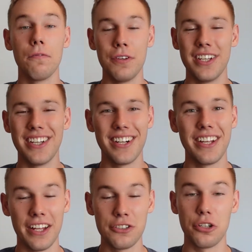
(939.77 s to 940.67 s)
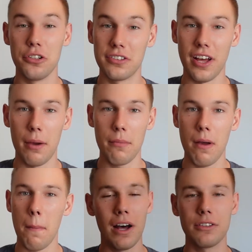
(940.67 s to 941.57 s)
We really enjoyed the time,
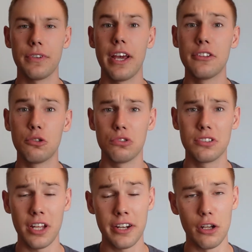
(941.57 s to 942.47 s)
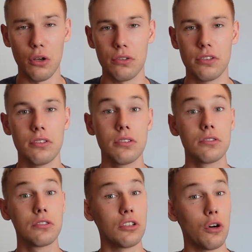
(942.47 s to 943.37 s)
but we had to study a lot.
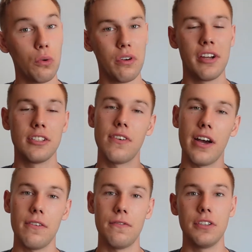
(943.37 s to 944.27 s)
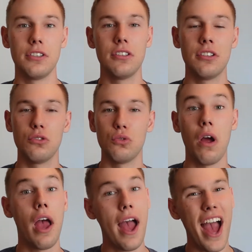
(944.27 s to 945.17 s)
So that's why we didn't do
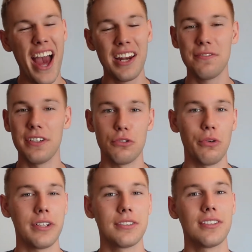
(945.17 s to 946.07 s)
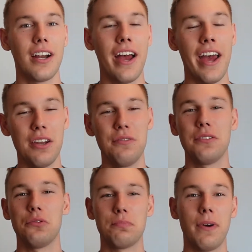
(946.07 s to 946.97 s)
anything too extra,
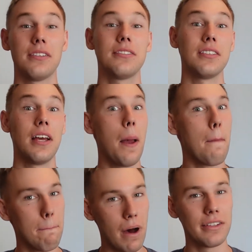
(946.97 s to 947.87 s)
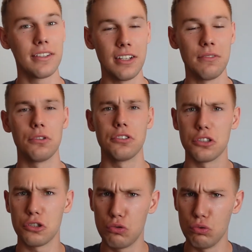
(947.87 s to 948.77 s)
anything too spicy, but it was
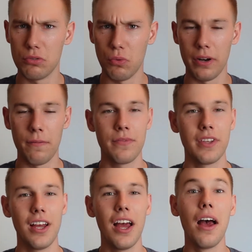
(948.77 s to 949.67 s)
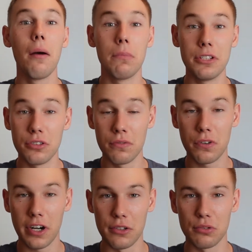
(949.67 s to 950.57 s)
a good one. Please don't
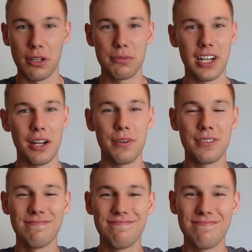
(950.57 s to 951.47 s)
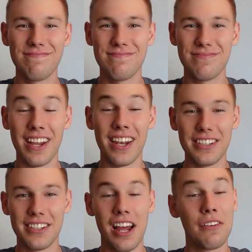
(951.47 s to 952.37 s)
forget to subscribe, and
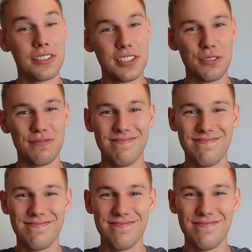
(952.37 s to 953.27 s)
later I will see you.